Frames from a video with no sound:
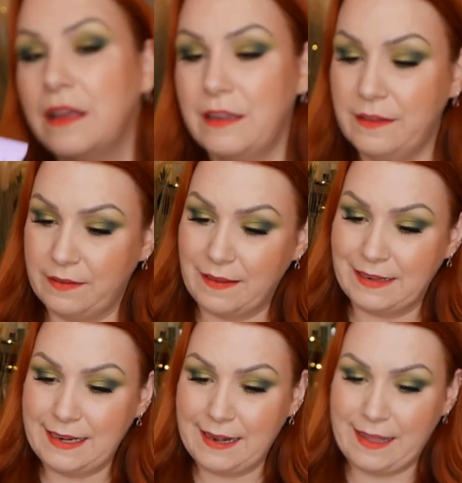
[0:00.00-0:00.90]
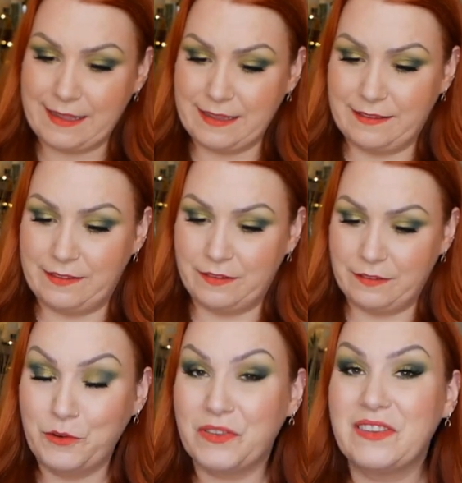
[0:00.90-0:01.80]
And it says light.
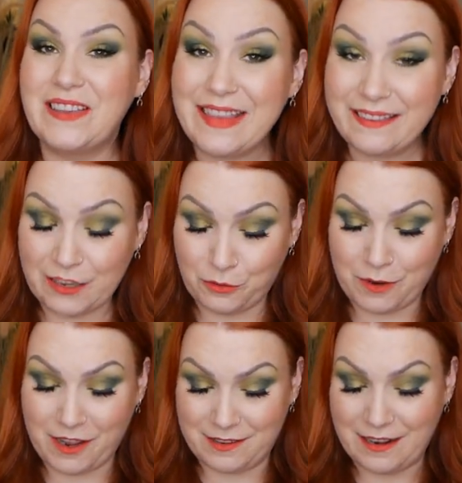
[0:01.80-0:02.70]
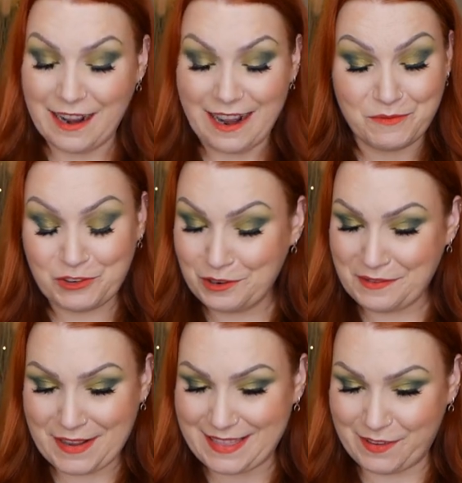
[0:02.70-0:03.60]
Oh, it's a tinted one. I'm sure
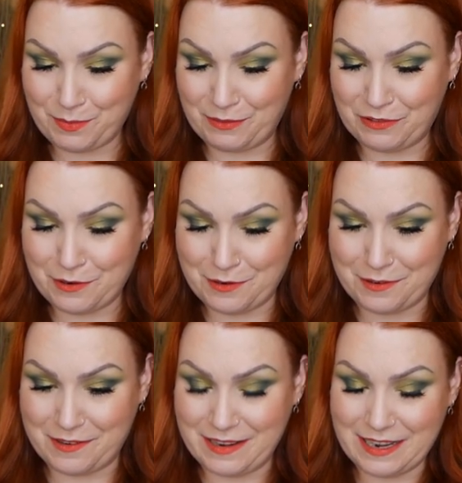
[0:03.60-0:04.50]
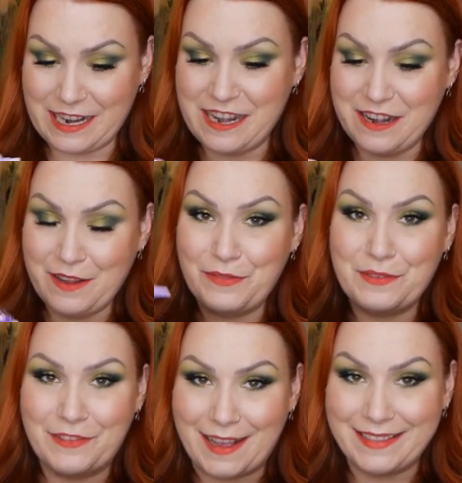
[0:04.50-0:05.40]
I've had this before, and I love the
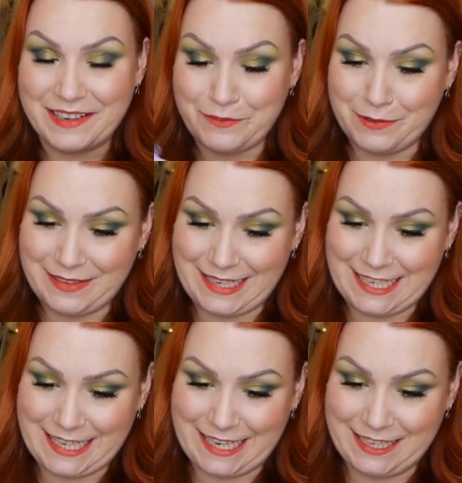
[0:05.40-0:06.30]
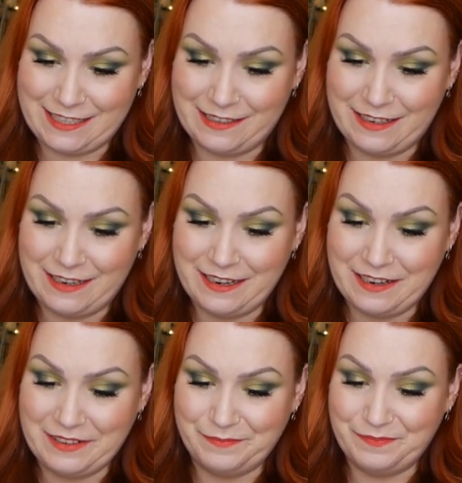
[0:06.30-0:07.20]
fact that it was tinted.
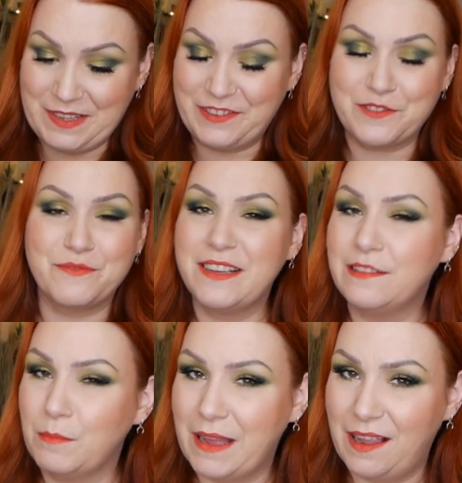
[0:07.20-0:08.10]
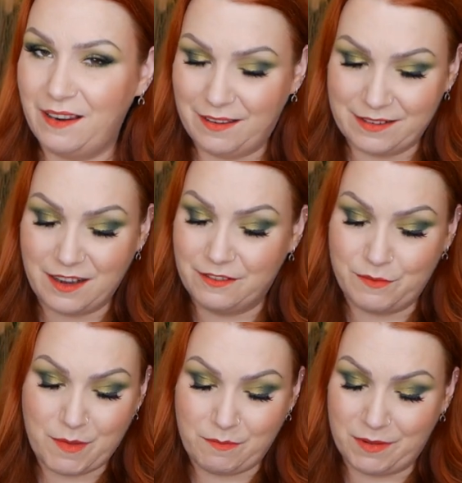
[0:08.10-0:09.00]
It just rings a bell. I can't
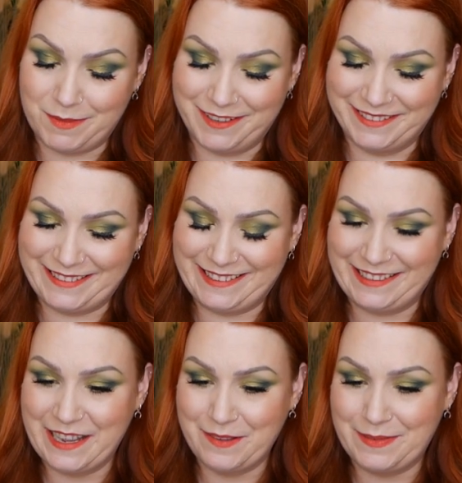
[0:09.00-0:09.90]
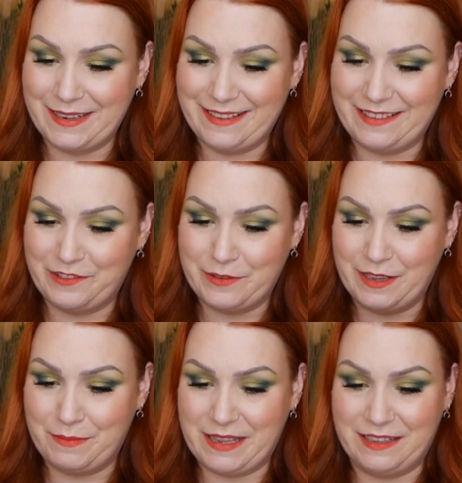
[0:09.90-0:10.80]
remember much, but it does ring
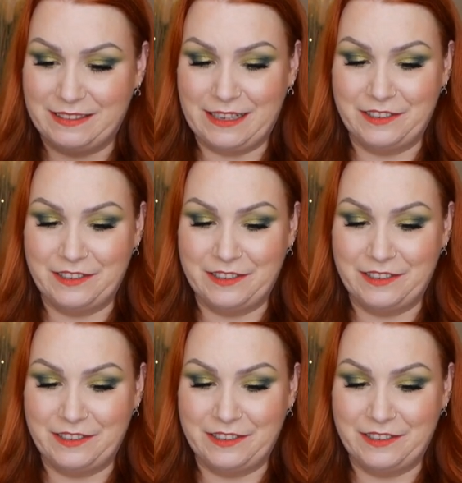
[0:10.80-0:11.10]
a bell.